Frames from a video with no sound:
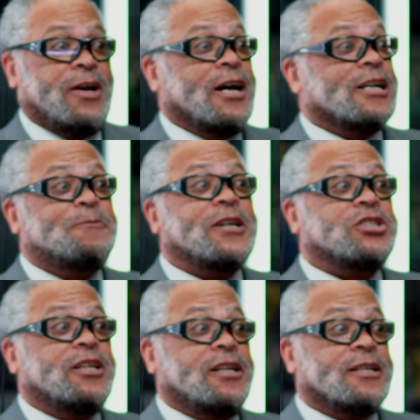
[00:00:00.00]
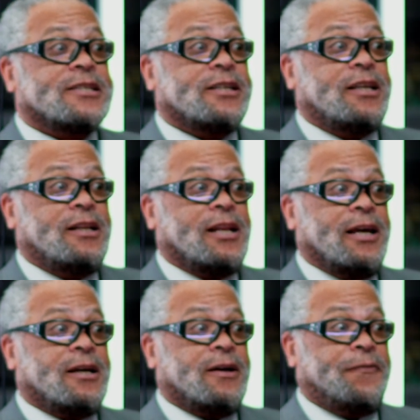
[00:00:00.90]
especially in a city
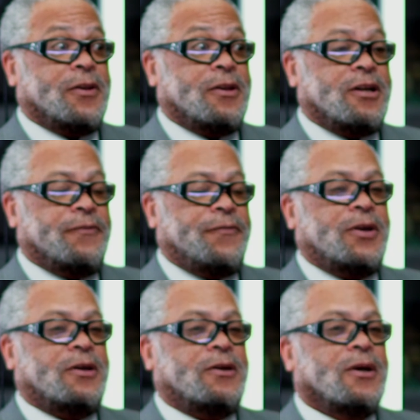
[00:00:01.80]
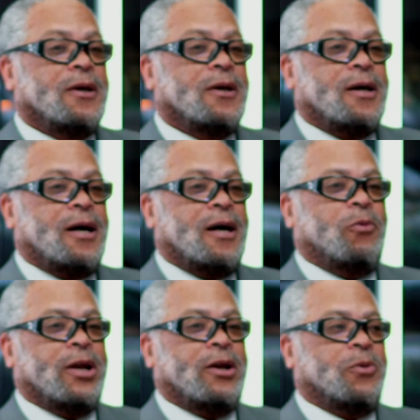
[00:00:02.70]
like Philadelphia,
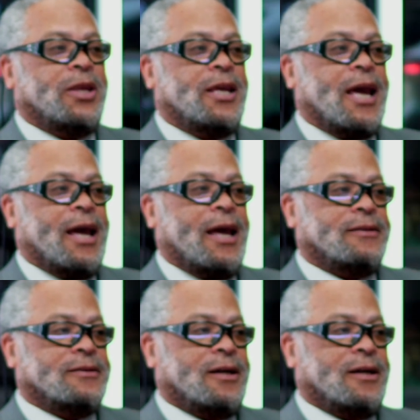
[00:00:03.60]
where we had,